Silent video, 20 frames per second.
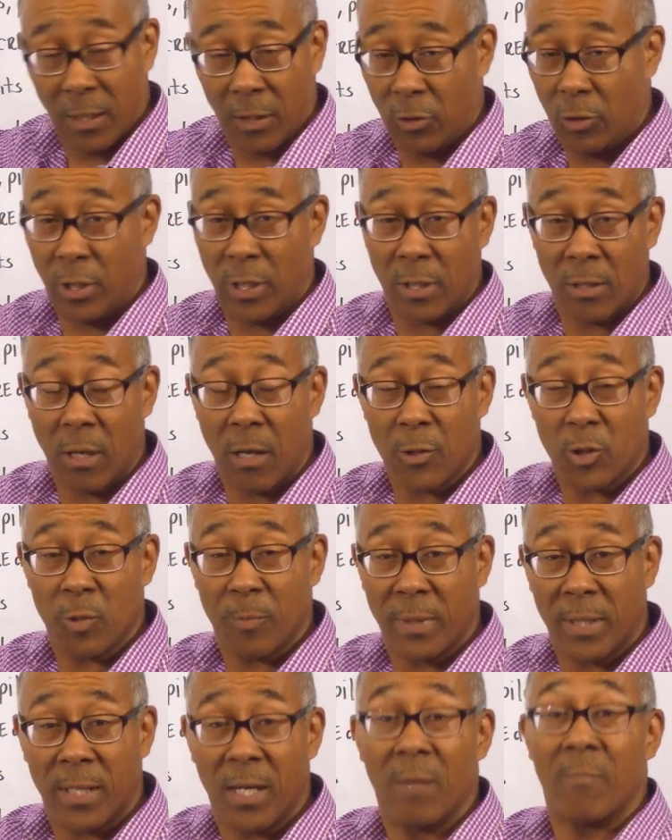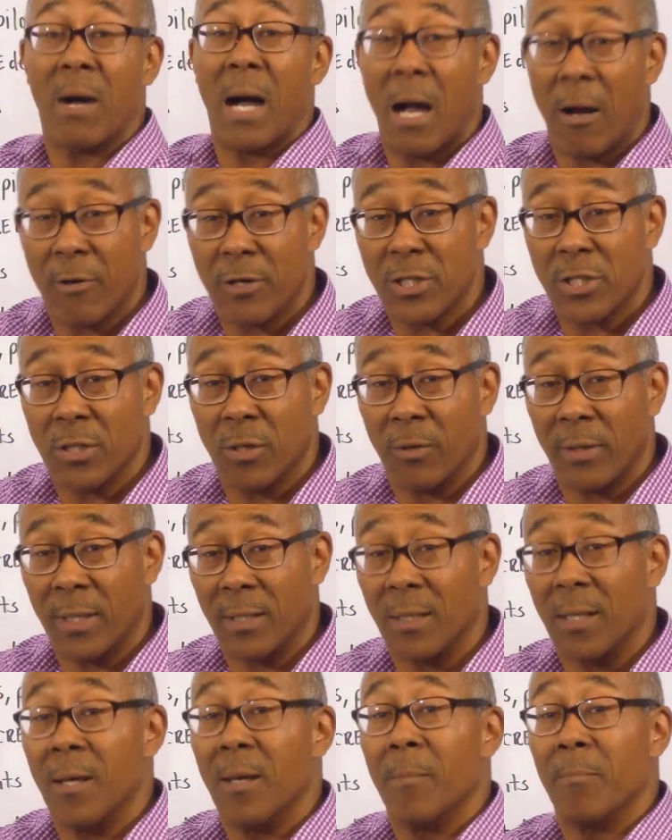You can also become our
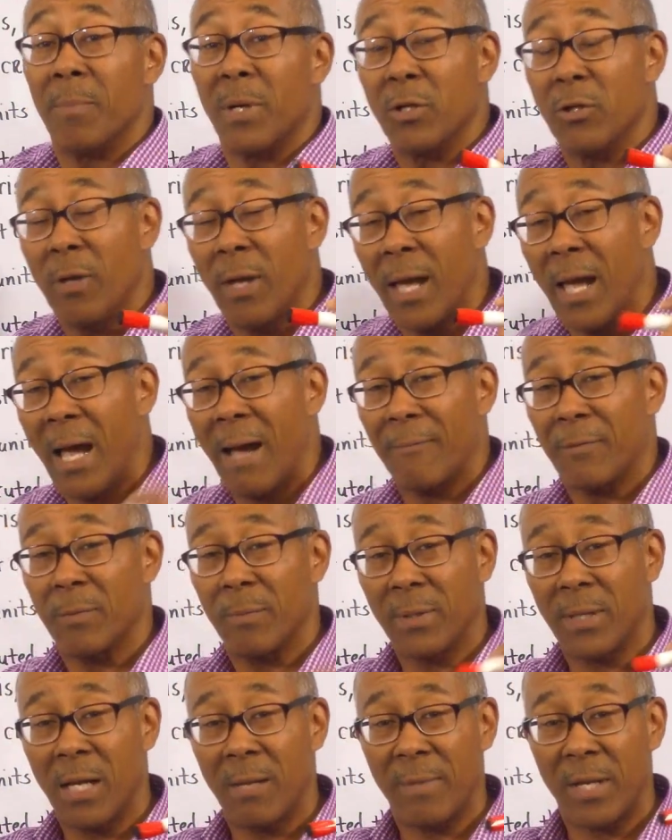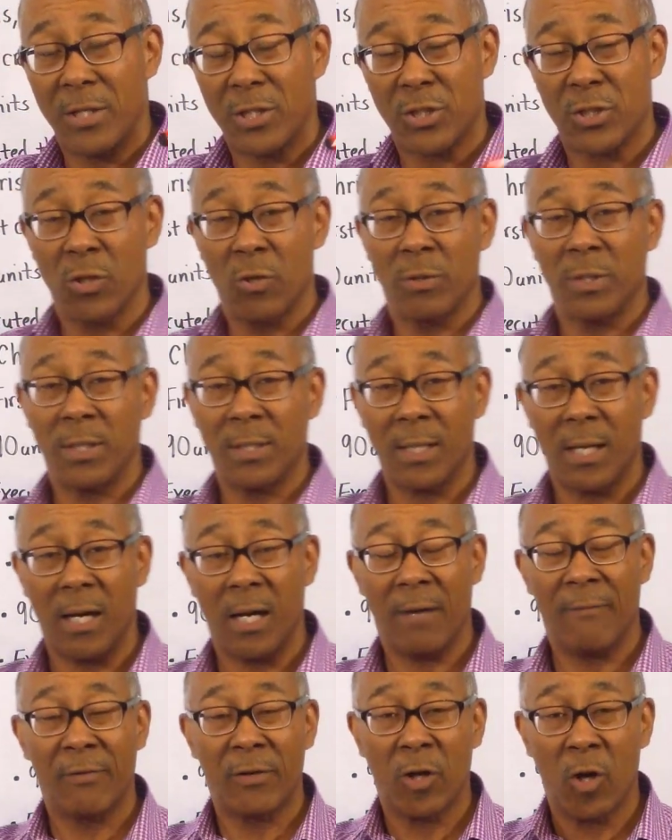student, but you have to become a student
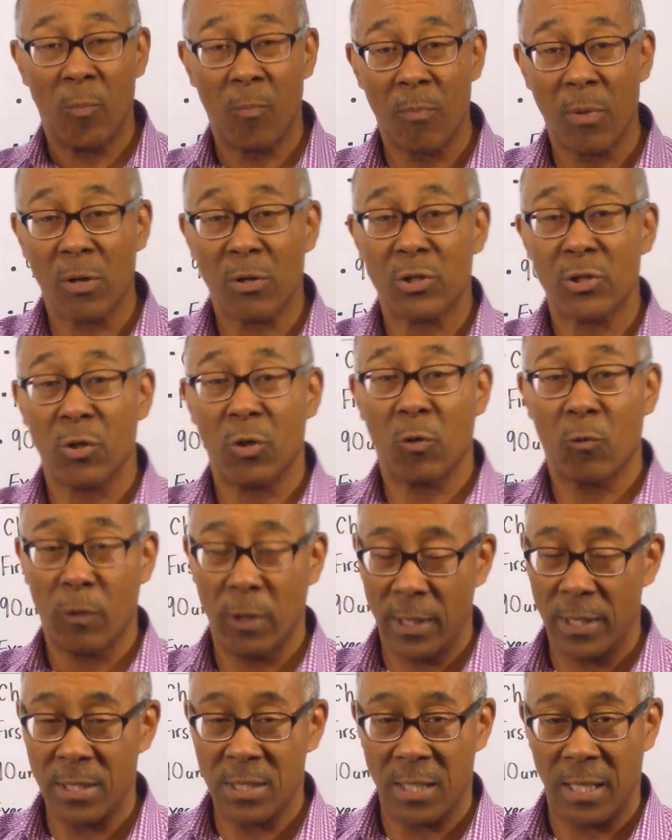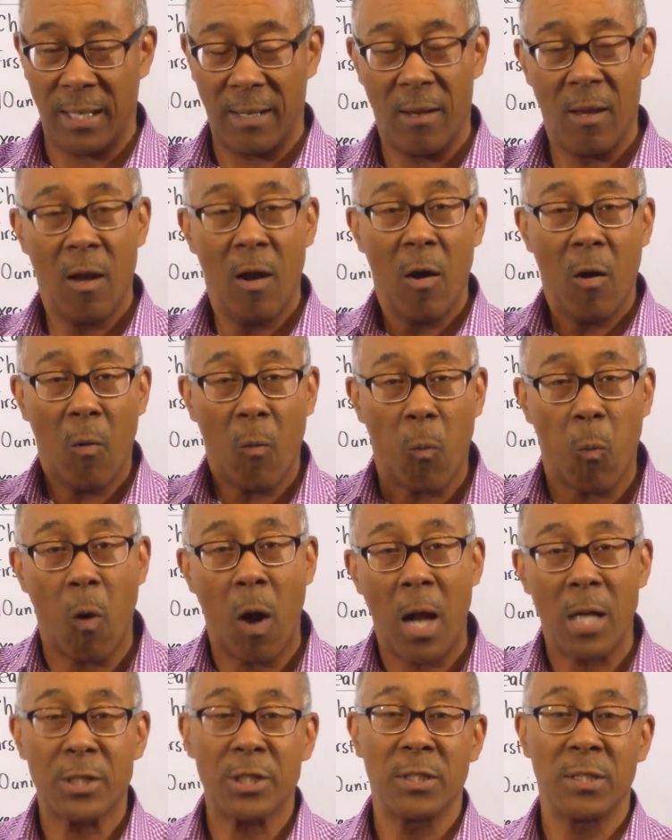of commercial real estate,
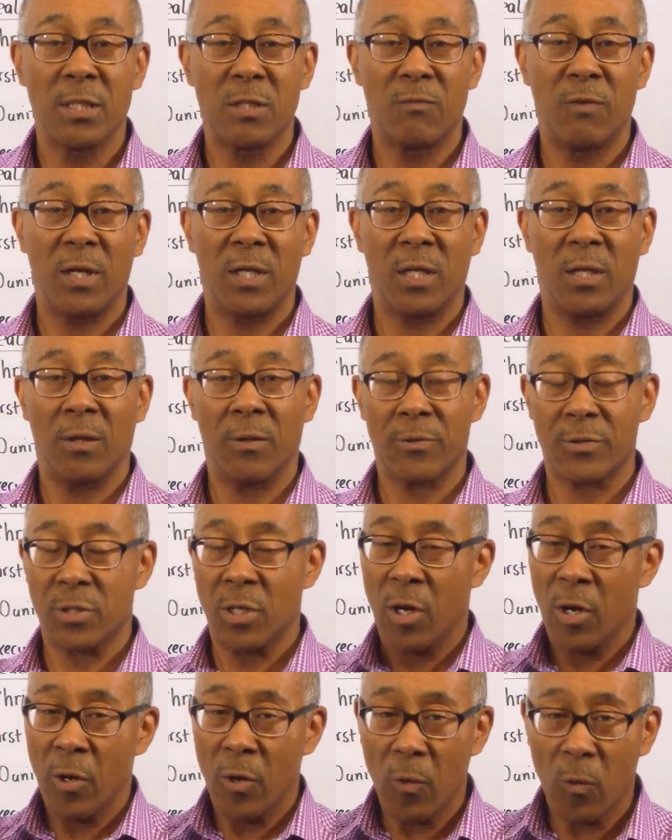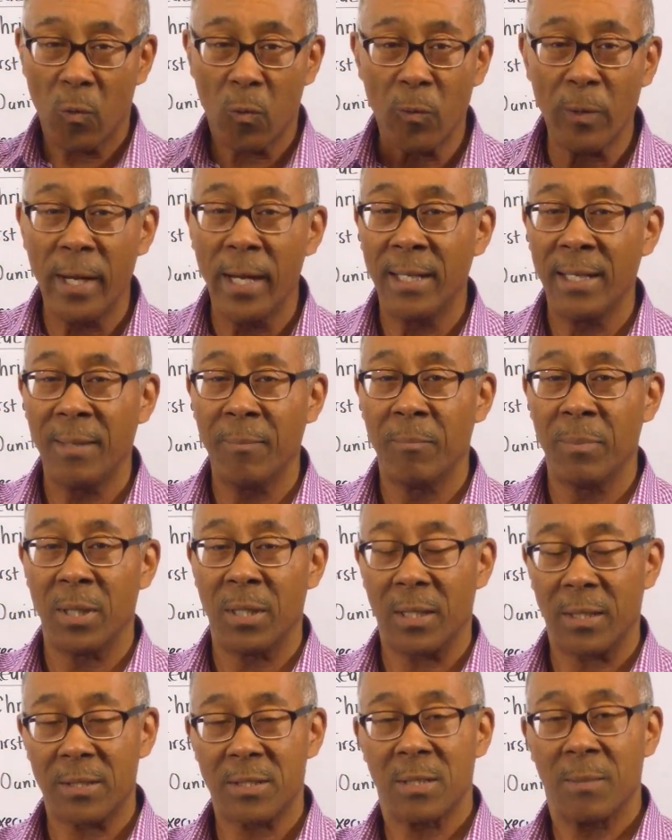watching these videos, reading
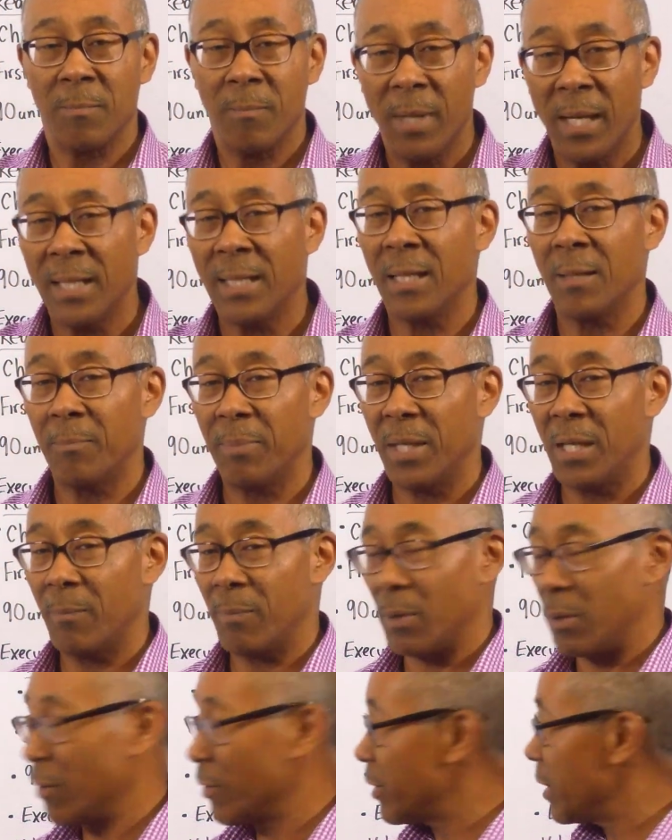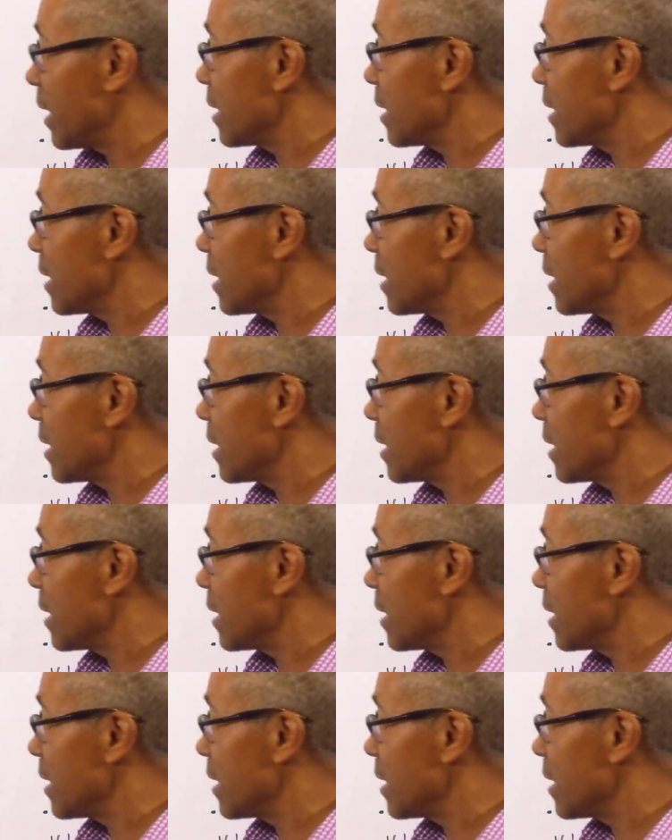books, meeting people,